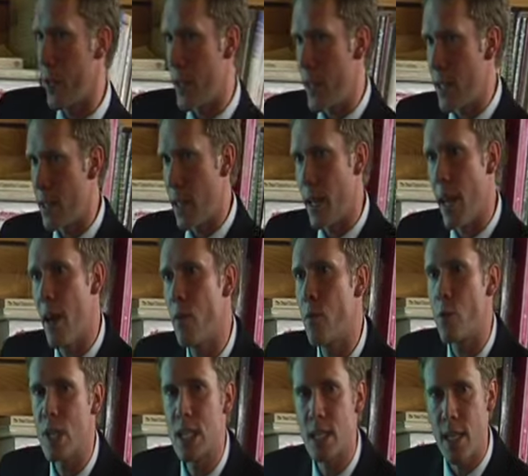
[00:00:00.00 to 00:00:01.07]
think that
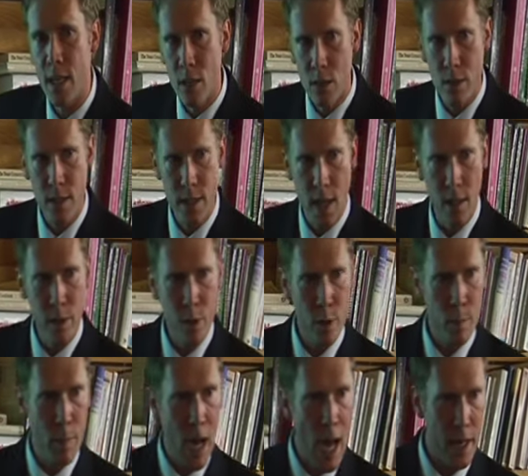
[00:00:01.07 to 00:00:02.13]
every single cell in your
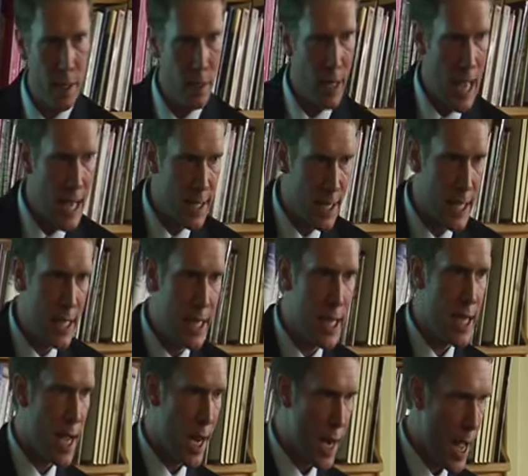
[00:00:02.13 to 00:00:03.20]
body has the
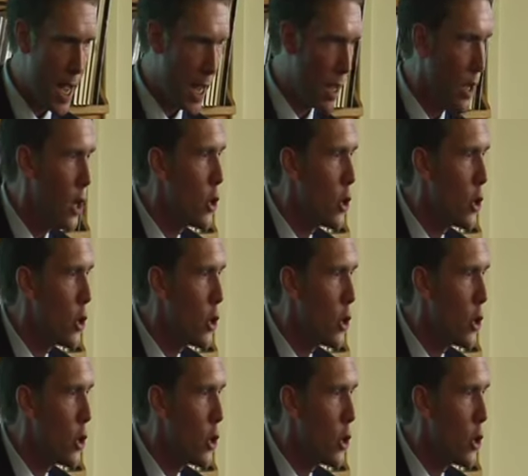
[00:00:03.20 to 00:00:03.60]
DNA